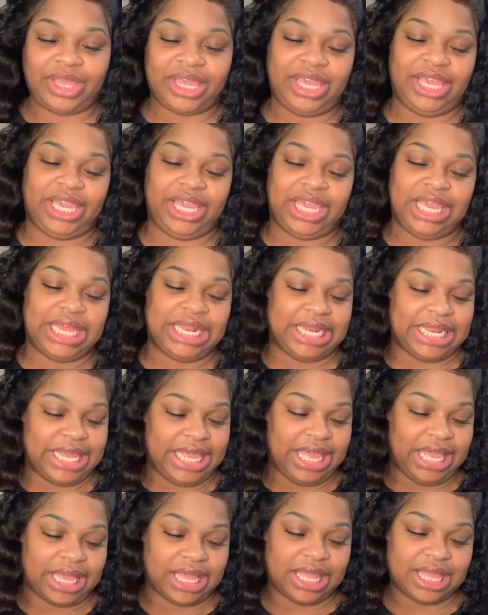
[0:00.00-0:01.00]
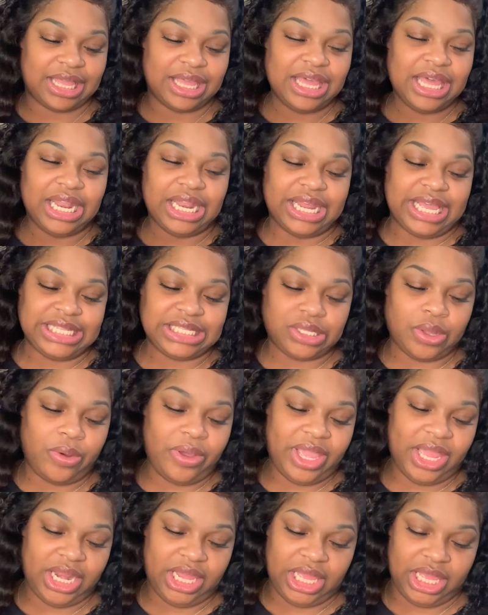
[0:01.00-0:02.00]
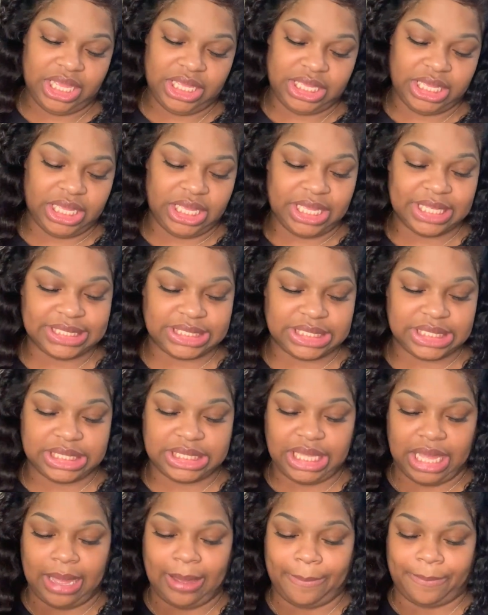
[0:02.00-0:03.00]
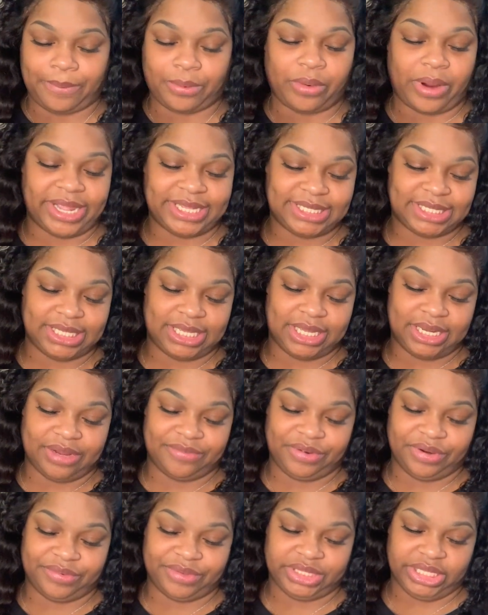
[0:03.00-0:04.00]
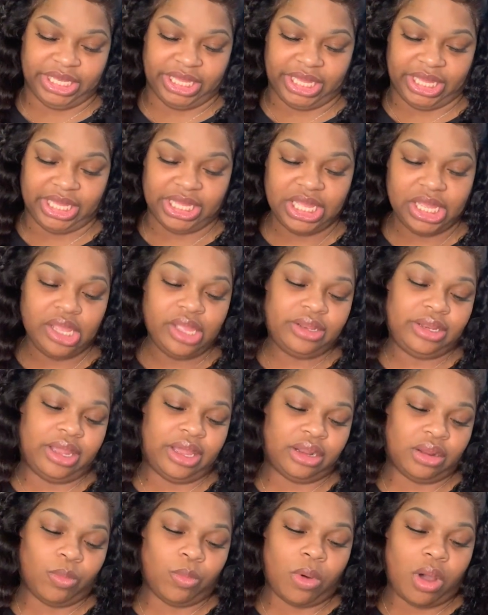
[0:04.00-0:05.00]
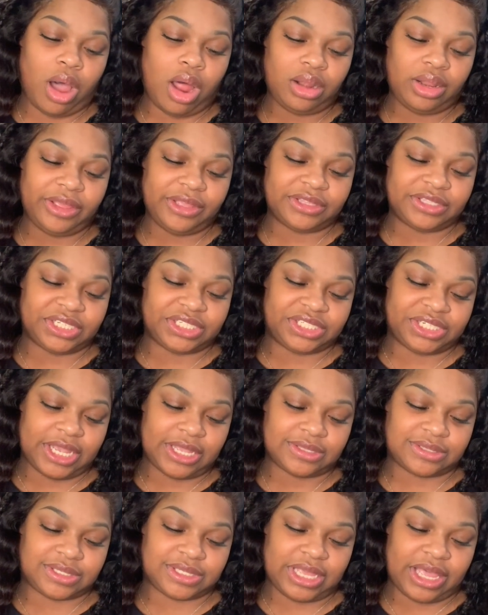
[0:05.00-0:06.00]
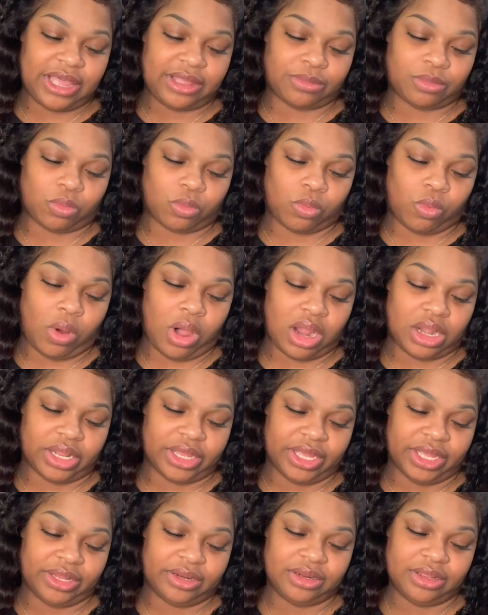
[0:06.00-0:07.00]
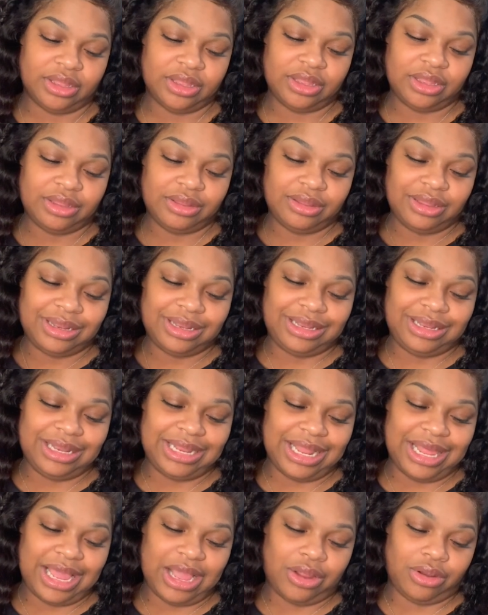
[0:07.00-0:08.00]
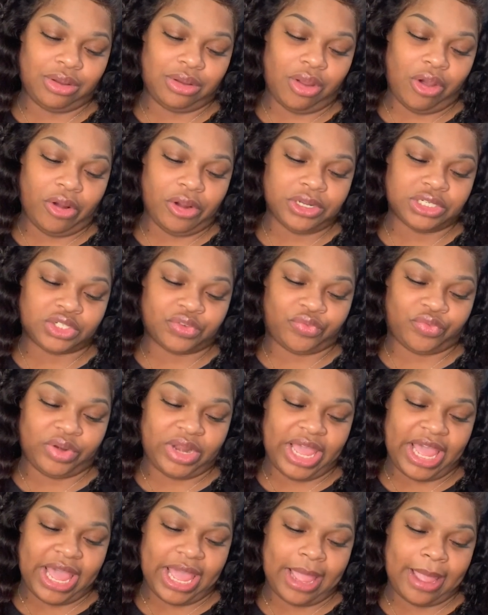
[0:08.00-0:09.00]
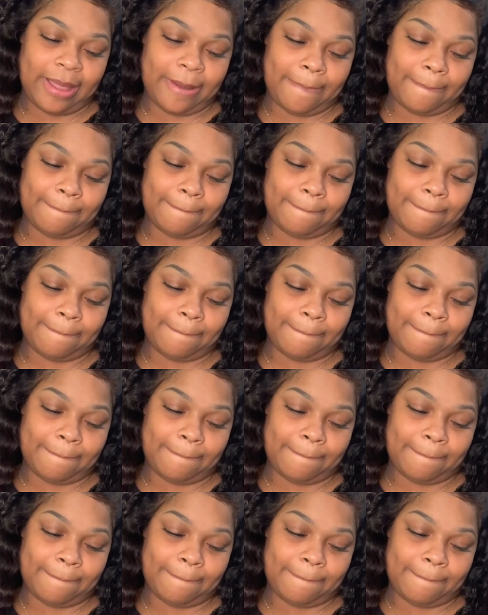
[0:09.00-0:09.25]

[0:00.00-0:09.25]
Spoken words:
And let's go ahead and get into the pricing of everything. Now the wallet, the Jet Set wallet, large flat